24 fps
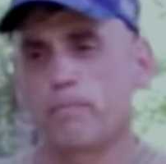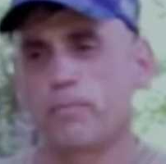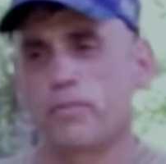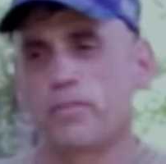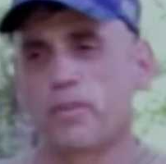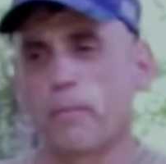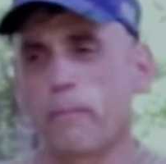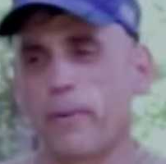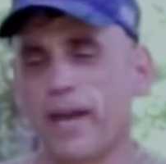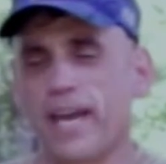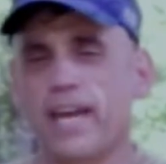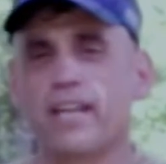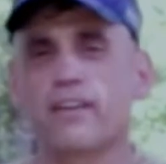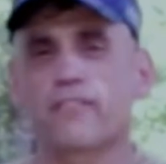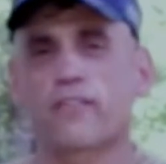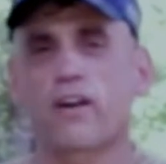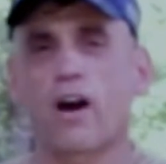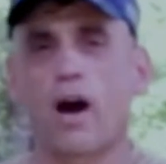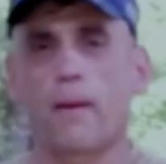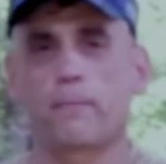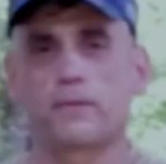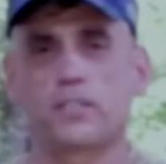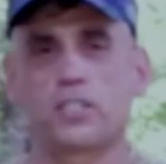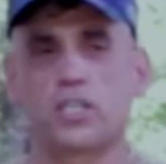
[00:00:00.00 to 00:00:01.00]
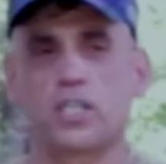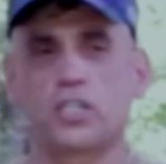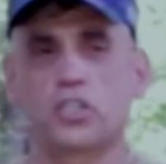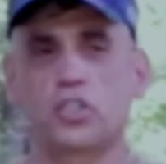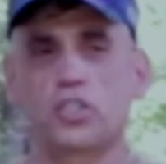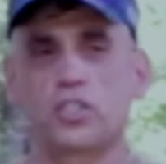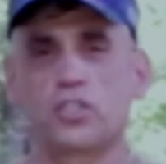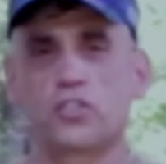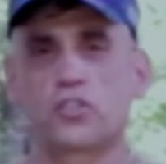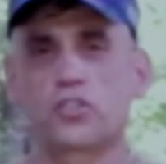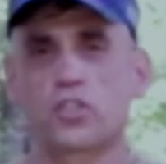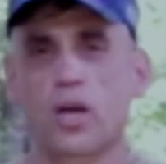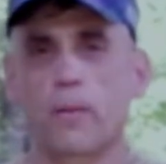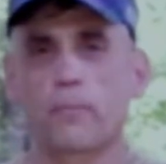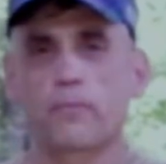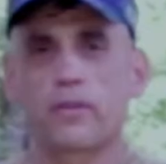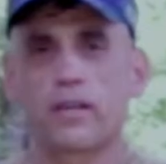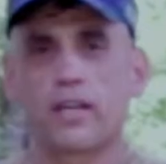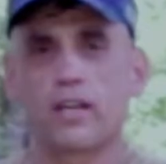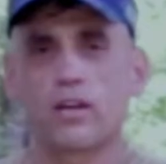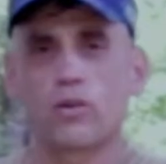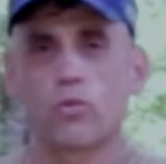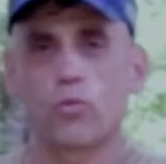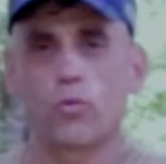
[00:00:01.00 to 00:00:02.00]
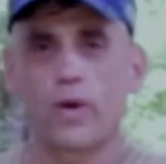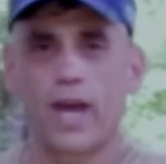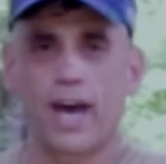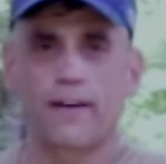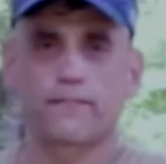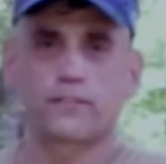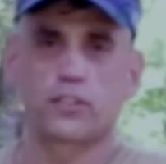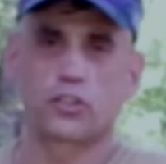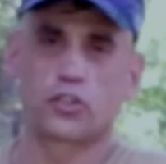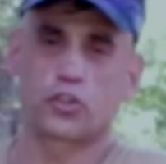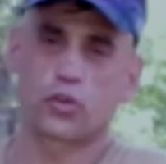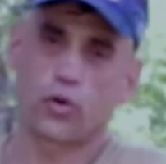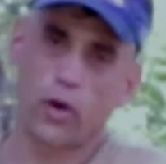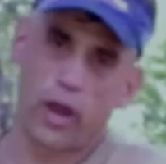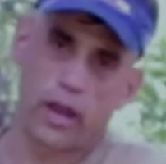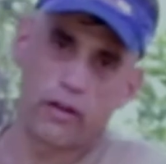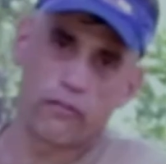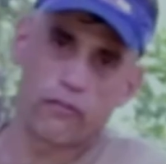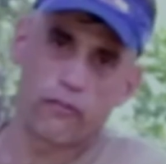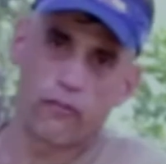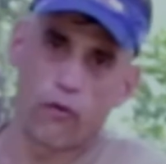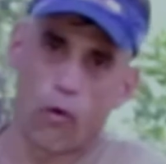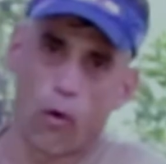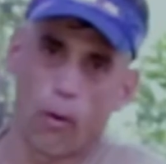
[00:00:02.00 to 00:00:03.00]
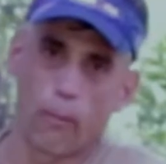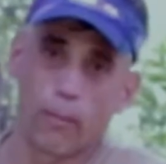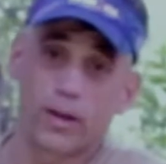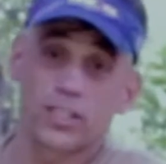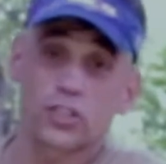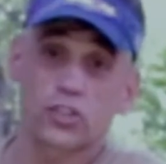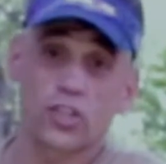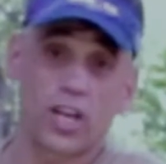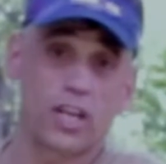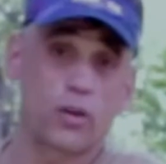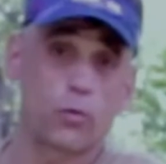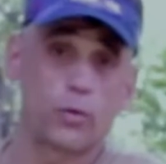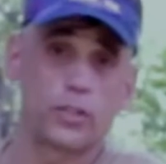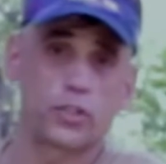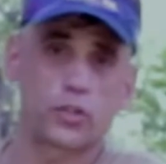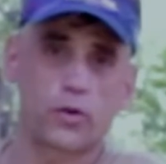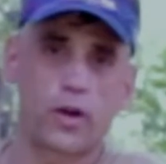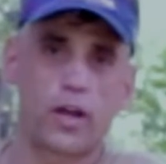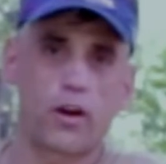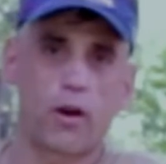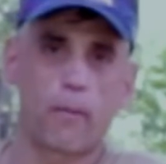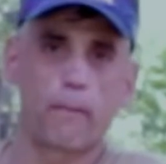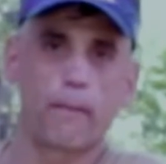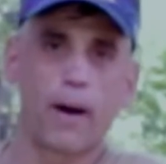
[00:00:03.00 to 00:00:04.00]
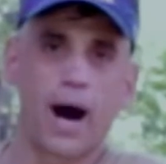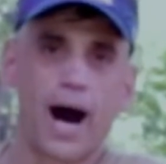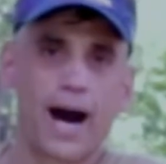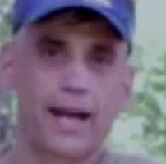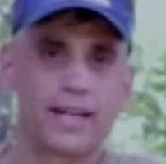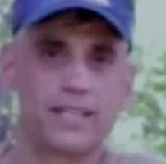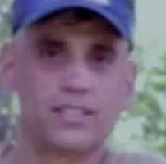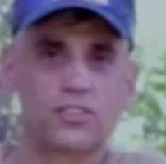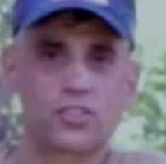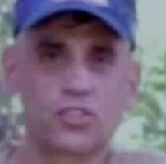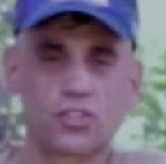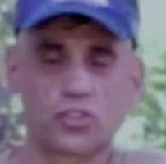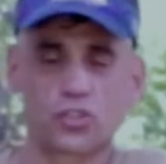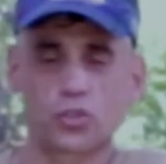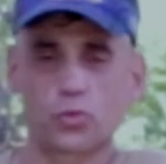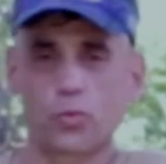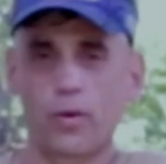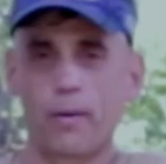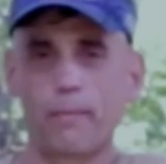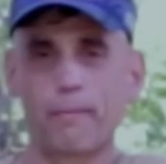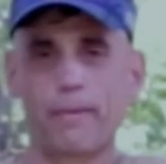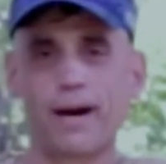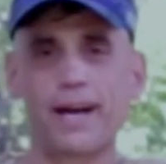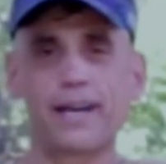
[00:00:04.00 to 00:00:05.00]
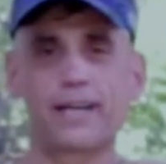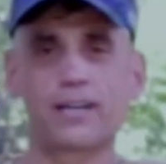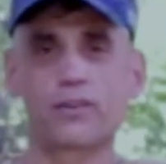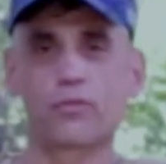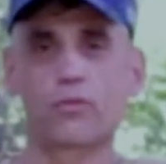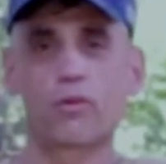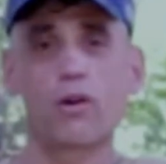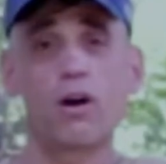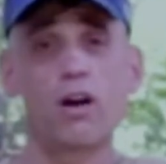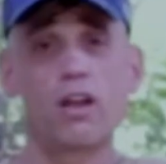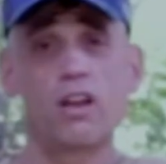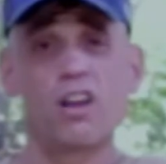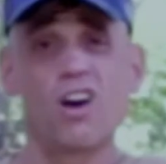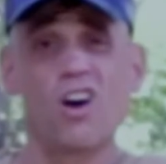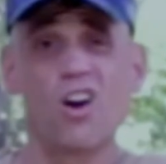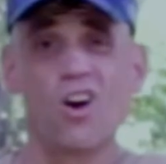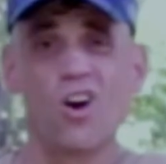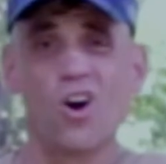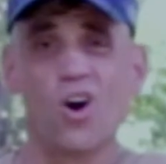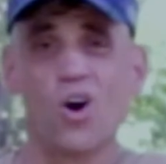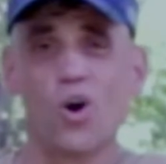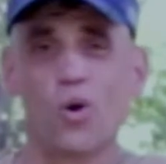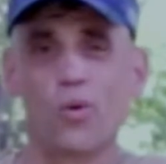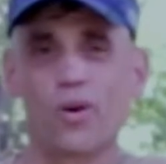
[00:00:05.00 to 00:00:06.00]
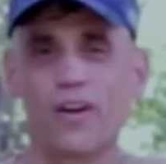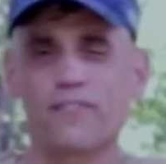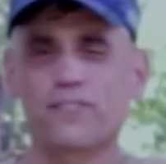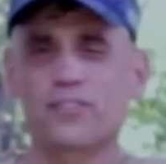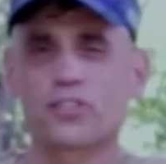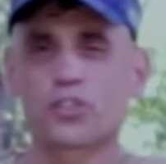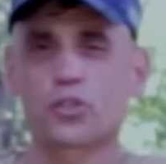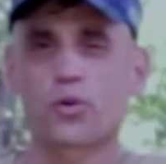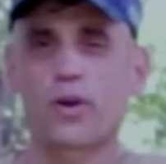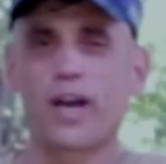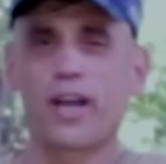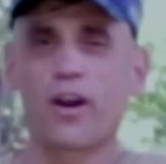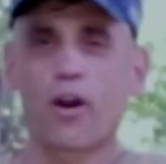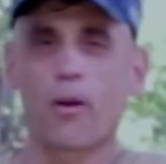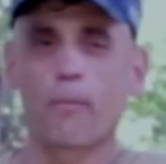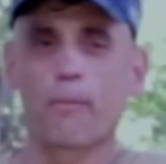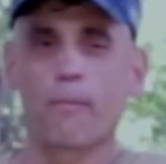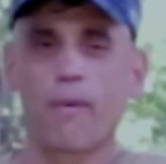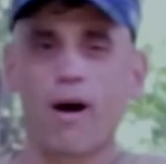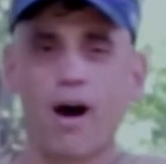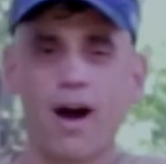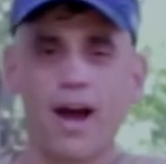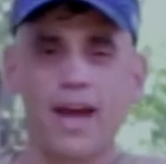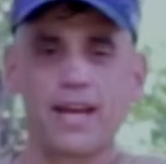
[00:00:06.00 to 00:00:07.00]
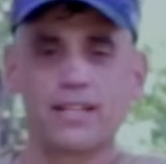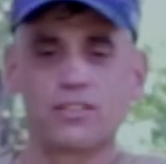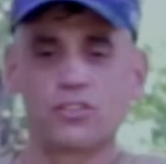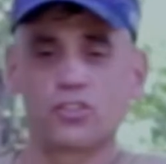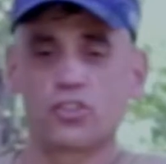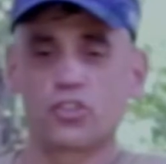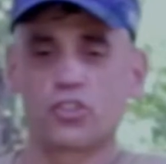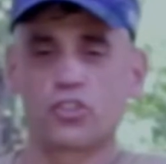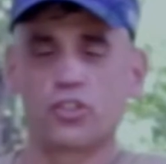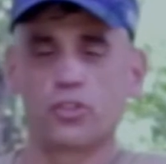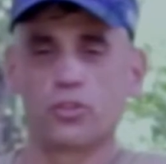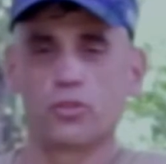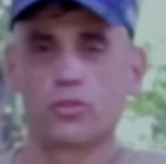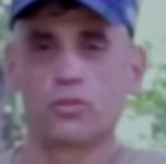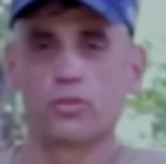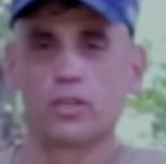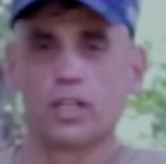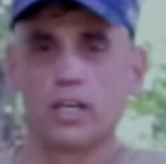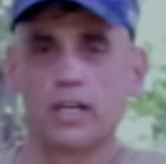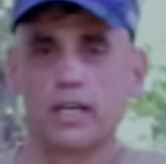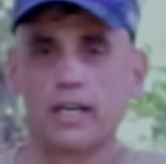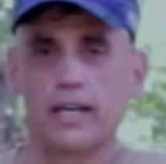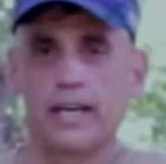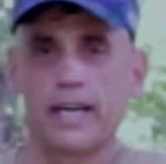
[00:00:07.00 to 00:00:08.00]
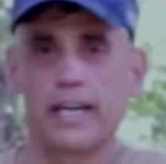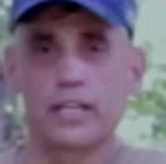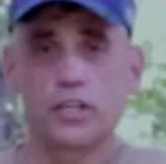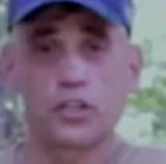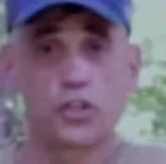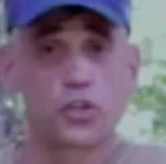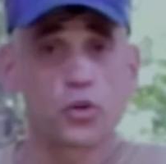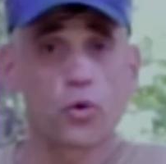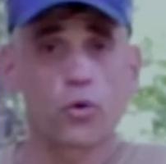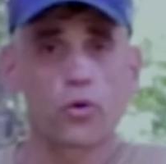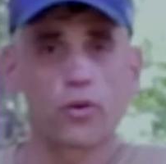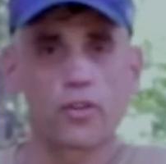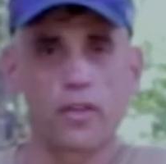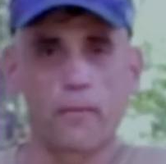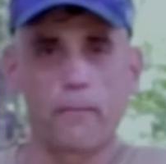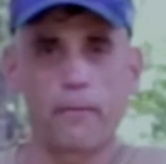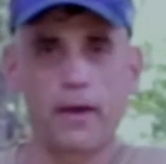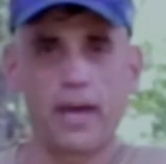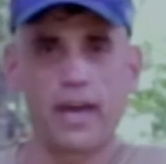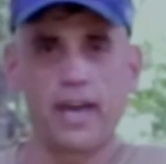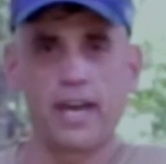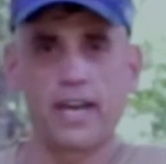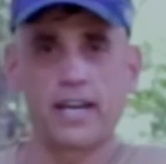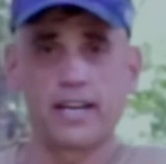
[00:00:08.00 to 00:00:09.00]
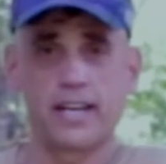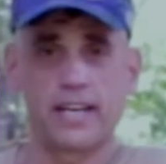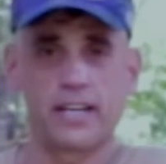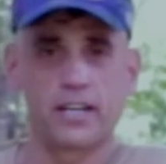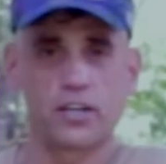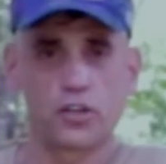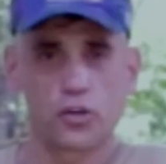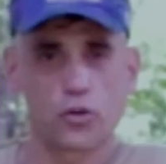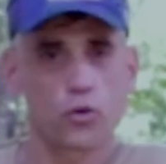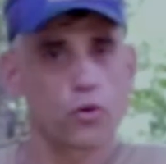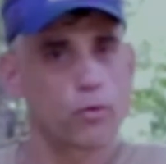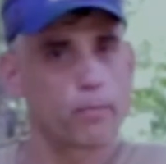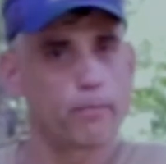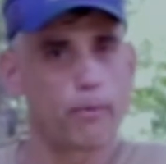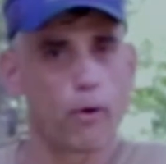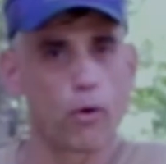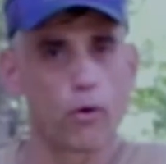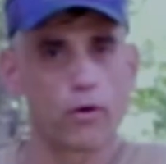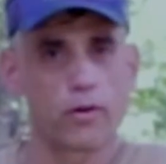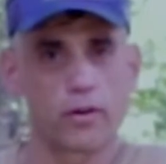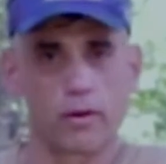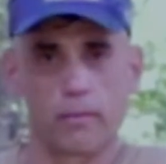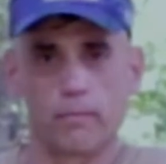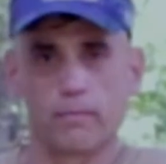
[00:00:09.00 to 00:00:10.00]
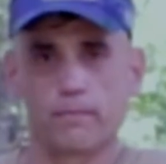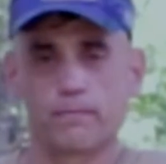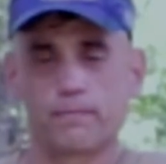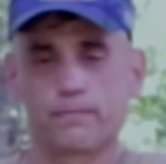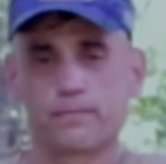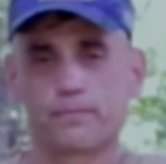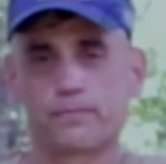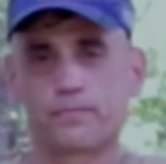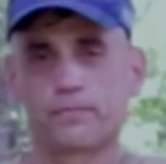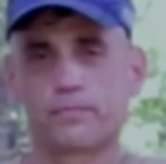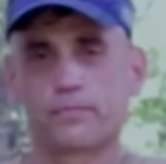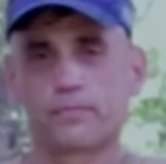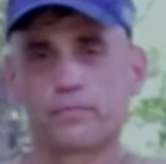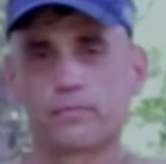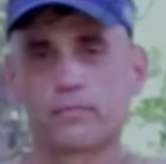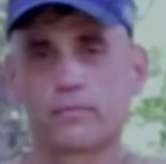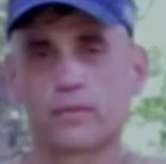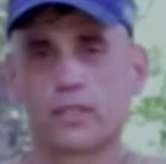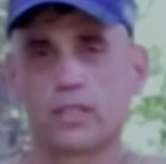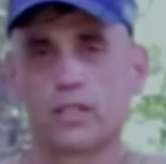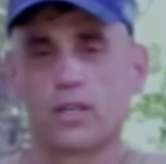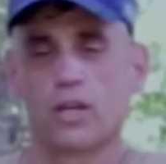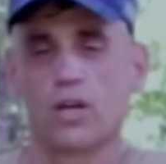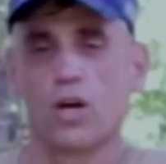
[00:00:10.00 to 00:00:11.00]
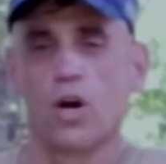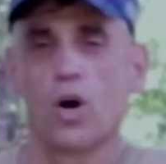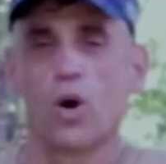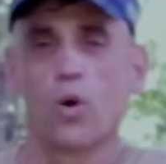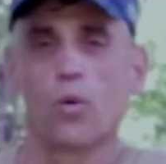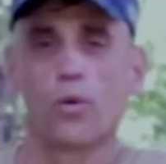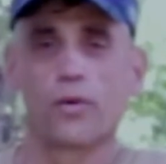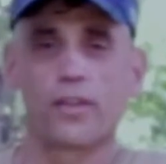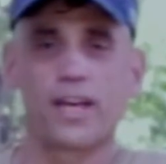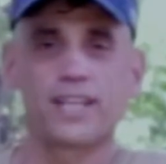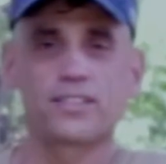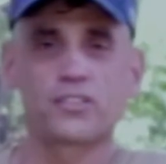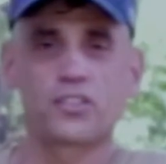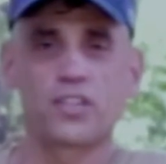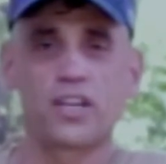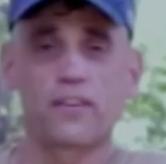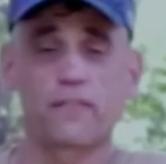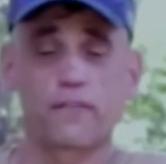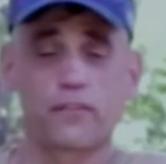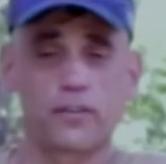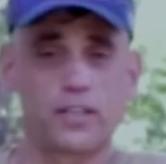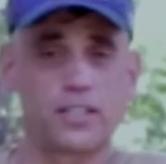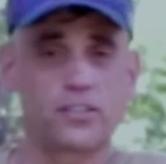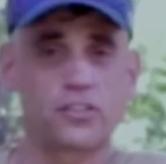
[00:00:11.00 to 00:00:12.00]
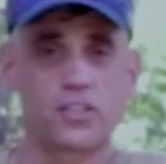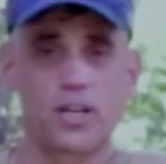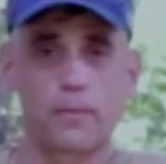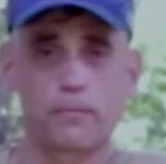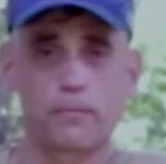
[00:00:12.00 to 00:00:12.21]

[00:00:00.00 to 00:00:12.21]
the pain of competition is something we have to train for. Much like we train our bodies to swim, bike, and run, we have to train our minds to endure the pain and endure boredom. Well, that's it for this